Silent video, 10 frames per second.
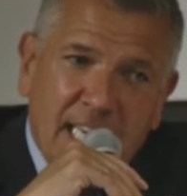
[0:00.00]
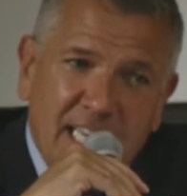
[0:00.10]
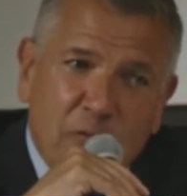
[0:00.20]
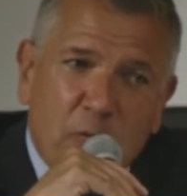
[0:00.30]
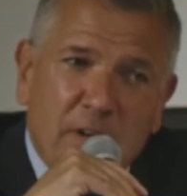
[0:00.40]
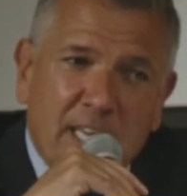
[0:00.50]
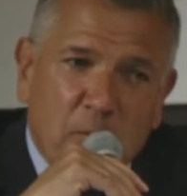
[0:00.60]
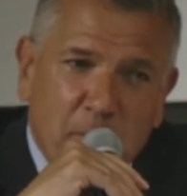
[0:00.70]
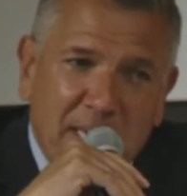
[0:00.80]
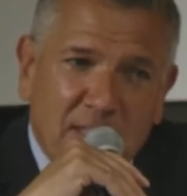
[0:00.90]
if it
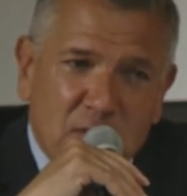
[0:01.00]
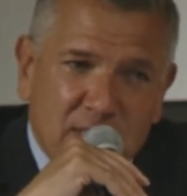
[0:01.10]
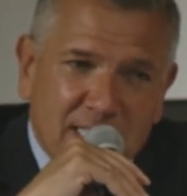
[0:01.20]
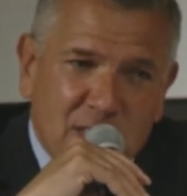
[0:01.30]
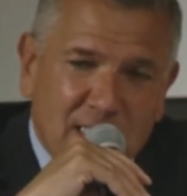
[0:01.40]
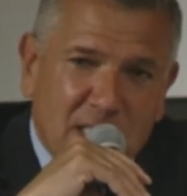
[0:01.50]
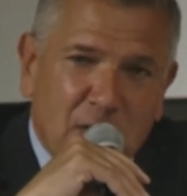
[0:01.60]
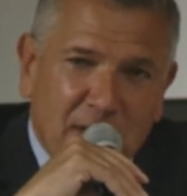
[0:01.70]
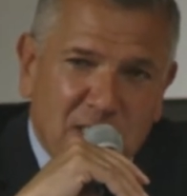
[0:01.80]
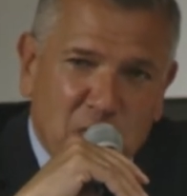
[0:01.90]
means
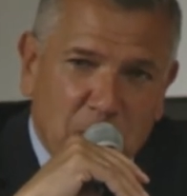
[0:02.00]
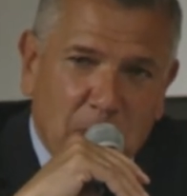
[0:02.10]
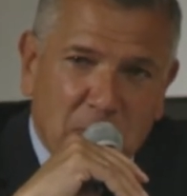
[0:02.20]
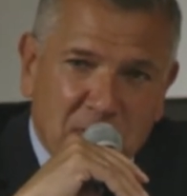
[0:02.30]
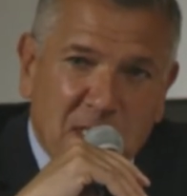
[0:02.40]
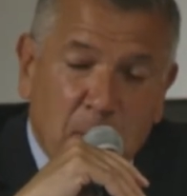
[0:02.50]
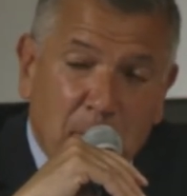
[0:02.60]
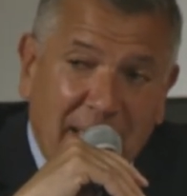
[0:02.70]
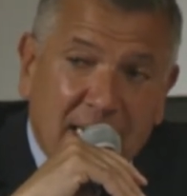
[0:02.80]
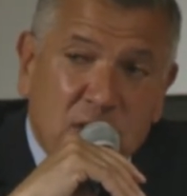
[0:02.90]
incentivizing people to come
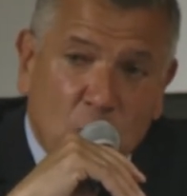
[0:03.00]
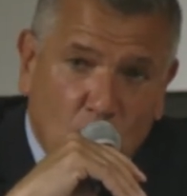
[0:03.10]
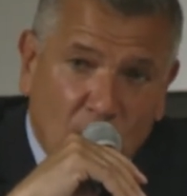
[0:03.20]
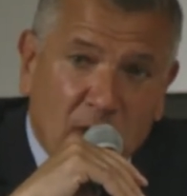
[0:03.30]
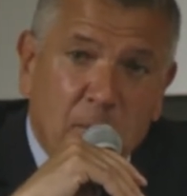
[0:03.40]
back to work,